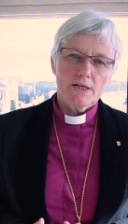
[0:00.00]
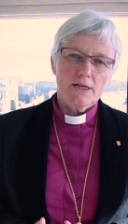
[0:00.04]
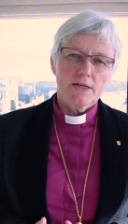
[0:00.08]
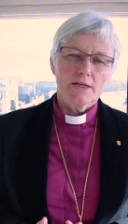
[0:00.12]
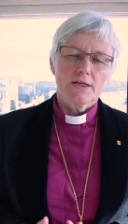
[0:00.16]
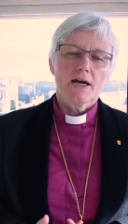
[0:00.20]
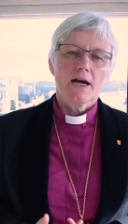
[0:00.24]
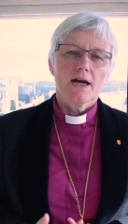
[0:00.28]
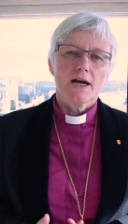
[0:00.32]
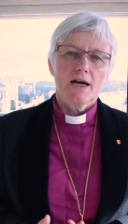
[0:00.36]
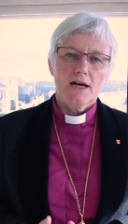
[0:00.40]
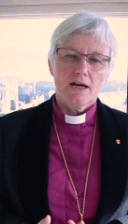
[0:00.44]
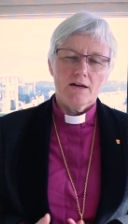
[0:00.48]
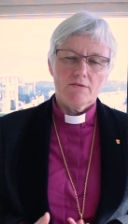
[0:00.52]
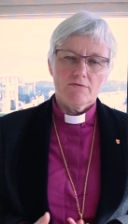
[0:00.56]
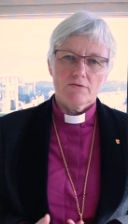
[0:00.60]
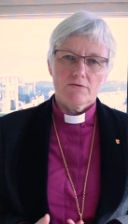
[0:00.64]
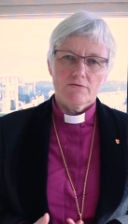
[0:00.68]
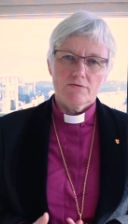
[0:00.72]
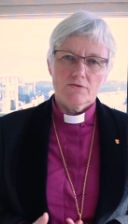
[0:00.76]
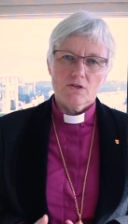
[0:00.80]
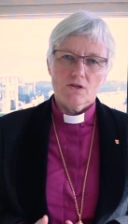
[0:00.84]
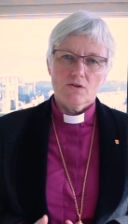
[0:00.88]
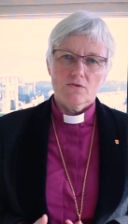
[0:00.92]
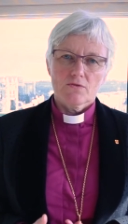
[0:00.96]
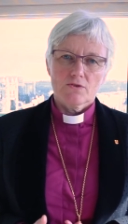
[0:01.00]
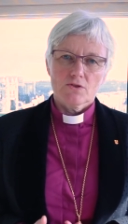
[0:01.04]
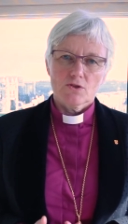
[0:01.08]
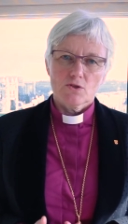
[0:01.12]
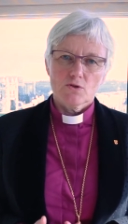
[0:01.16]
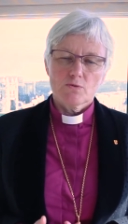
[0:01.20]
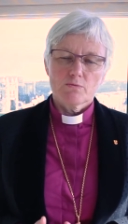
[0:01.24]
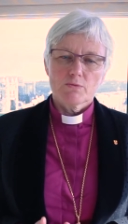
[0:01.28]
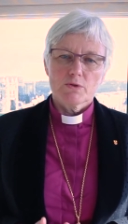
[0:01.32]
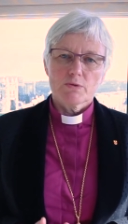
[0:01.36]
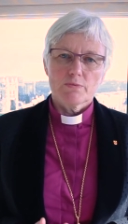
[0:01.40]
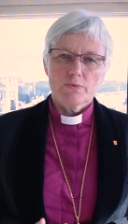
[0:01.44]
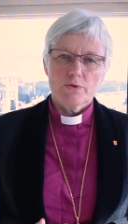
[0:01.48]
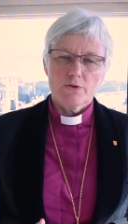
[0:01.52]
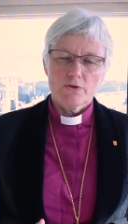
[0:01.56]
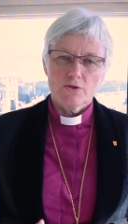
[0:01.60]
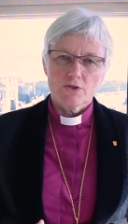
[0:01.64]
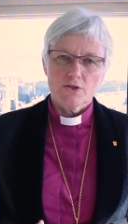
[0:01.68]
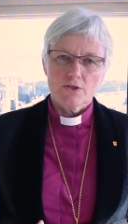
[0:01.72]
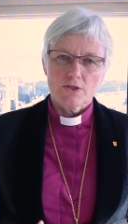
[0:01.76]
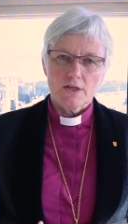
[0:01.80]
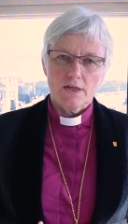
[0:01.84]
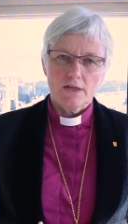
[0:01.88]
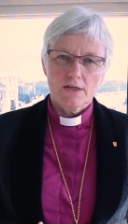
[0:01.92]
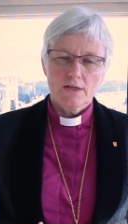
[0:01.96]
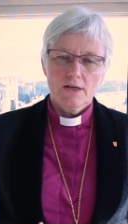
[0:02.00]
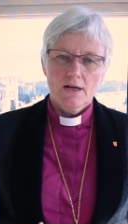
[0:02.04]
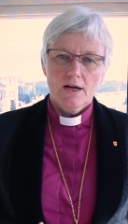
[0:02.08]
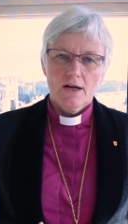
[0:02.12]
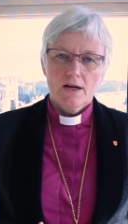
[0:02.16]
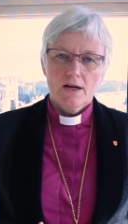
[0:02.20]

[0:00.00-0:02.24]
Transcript: can have of a human person,